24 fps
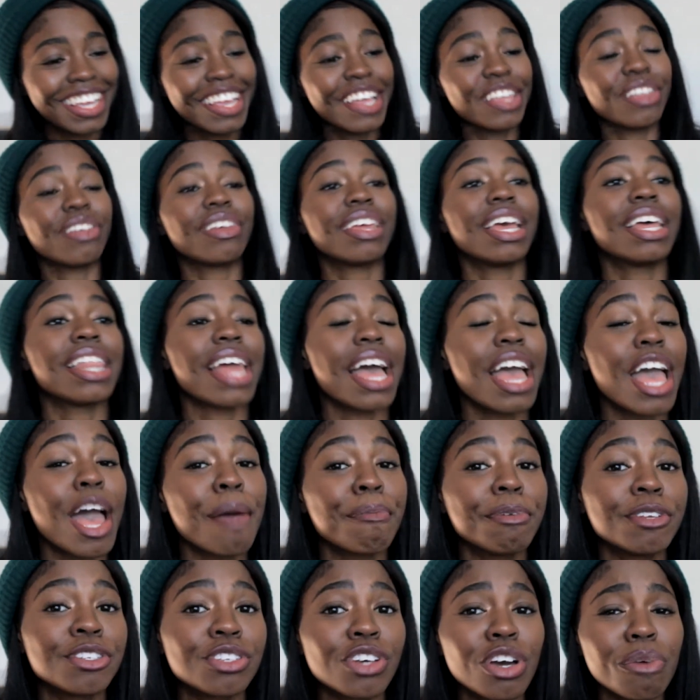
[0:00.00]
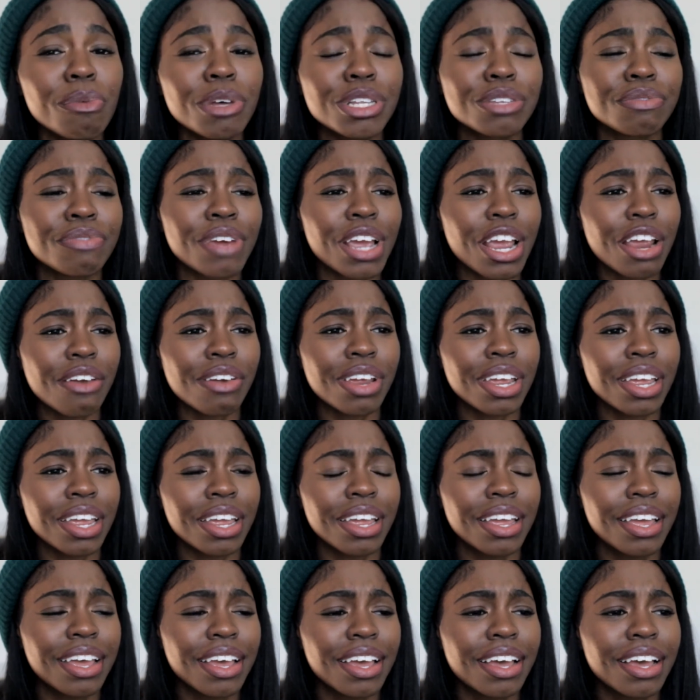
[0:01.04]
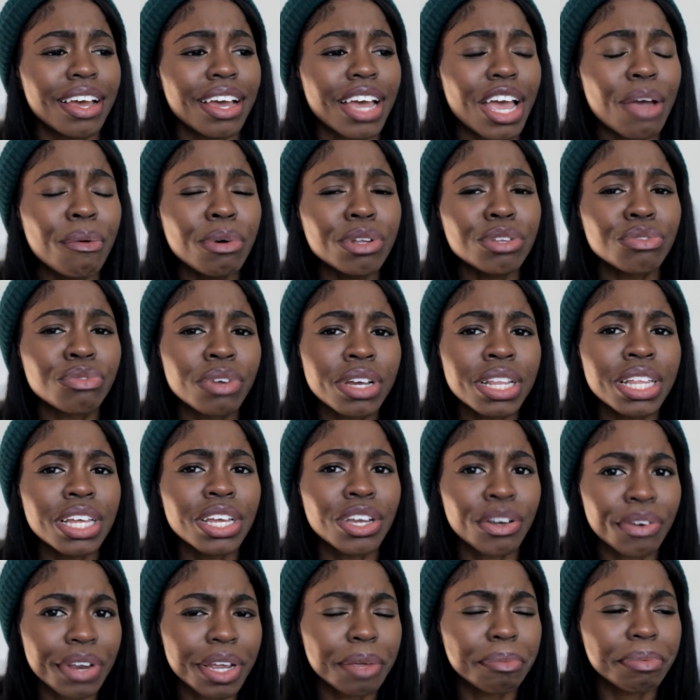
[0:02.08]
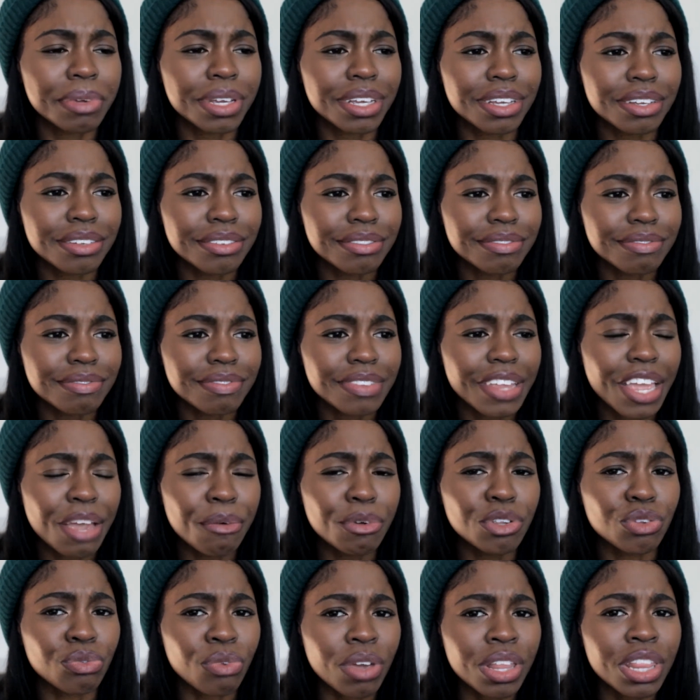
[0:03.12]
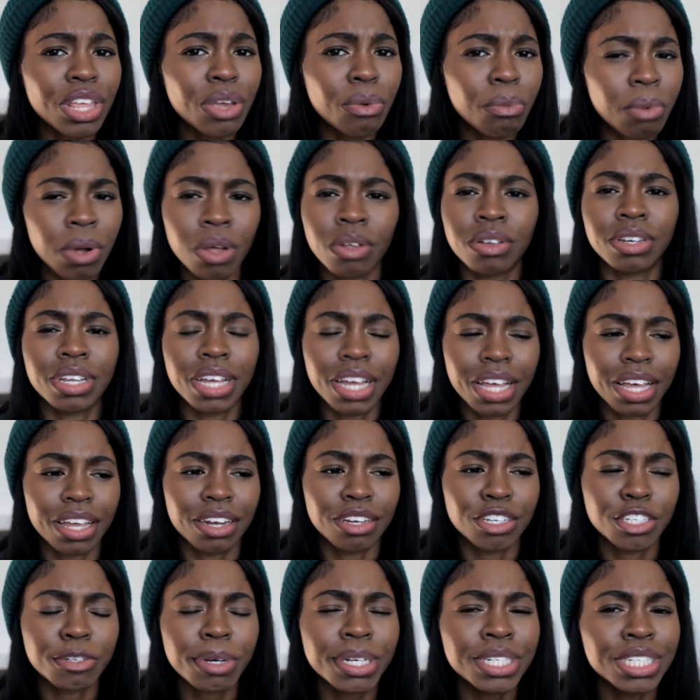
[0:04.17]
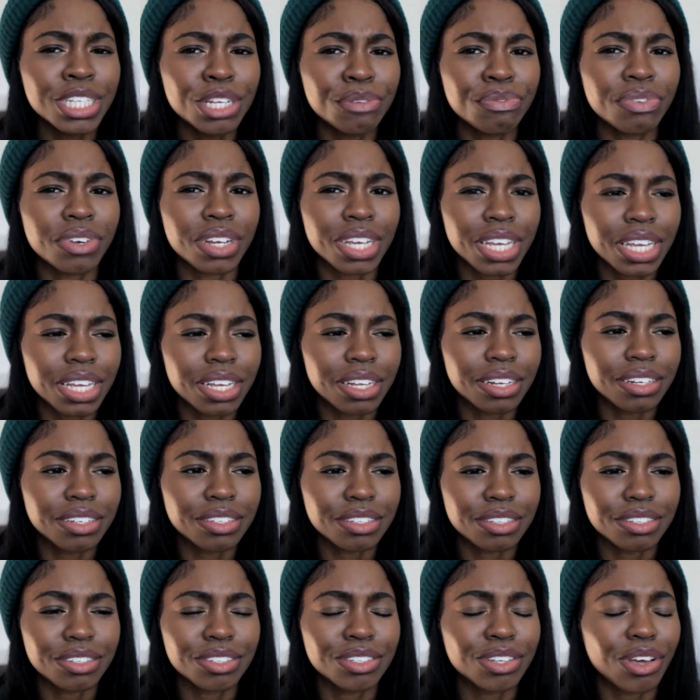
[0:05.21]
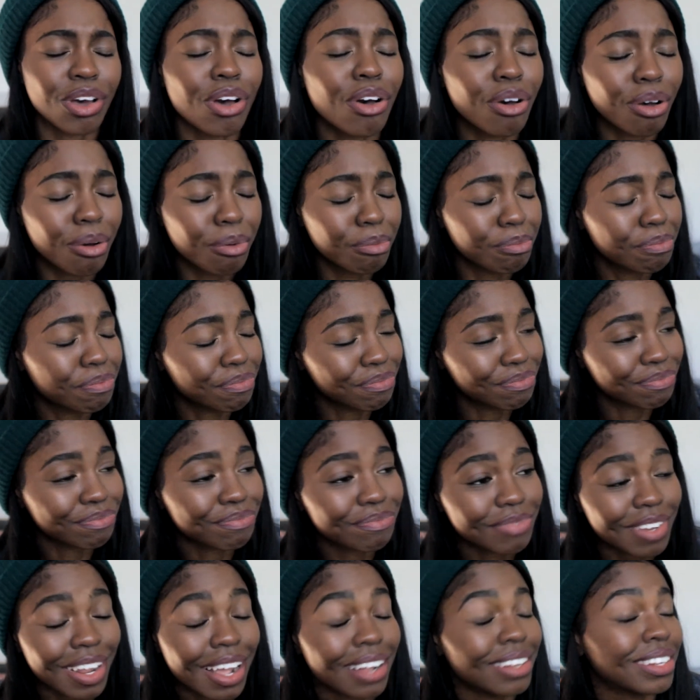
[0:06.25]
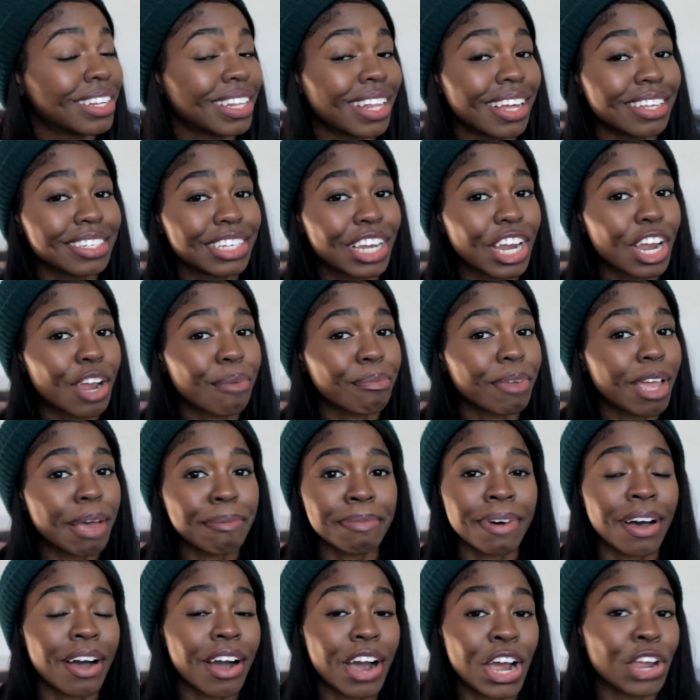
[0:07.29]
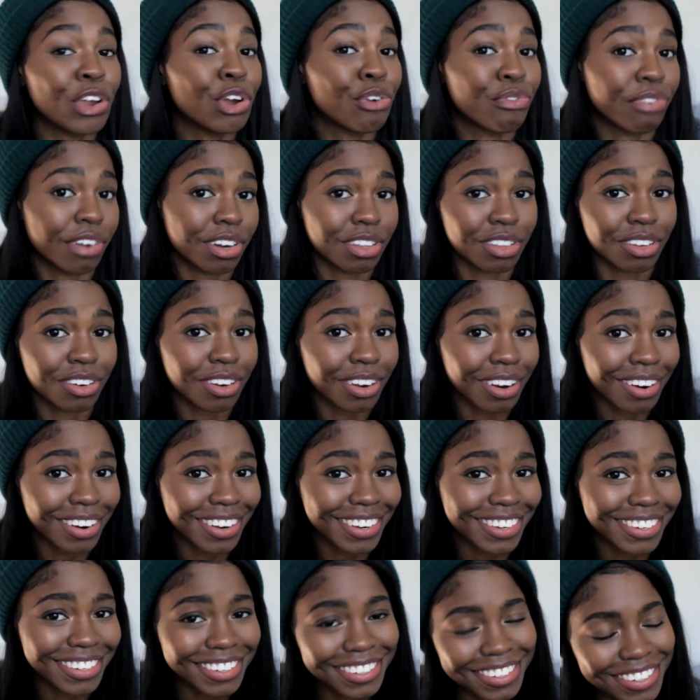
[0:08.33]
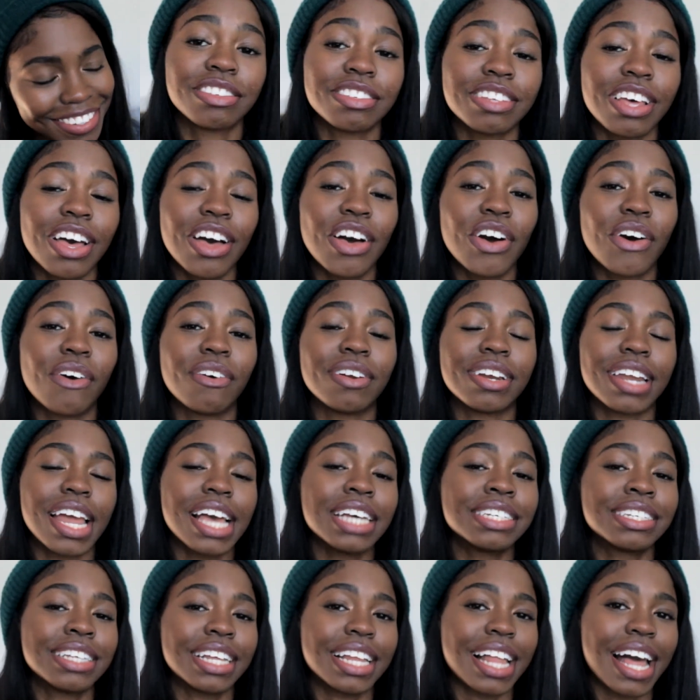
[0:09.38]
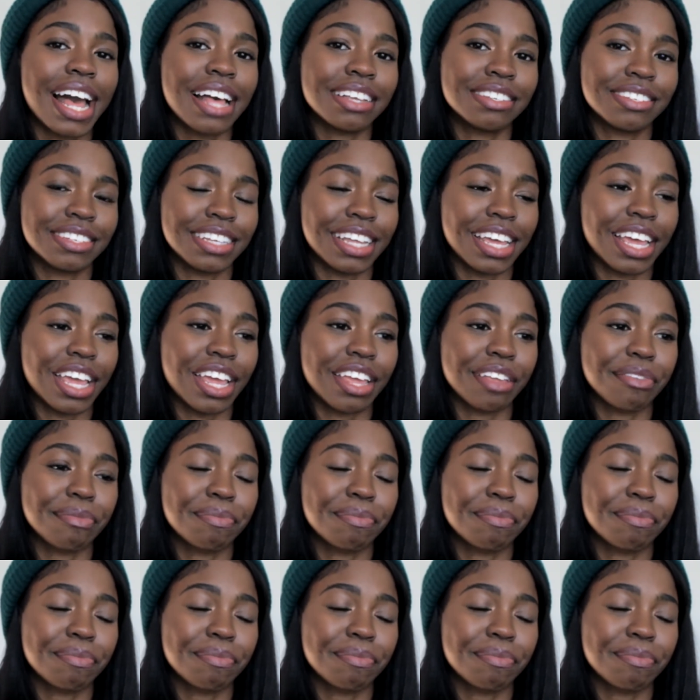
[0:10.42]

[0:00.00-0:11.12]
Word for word: So yeah, that episode was very, it was really creepy. It was really well done, especially for kids. So that was not scared me about Are You Afraid of the Dark? So next to last thing,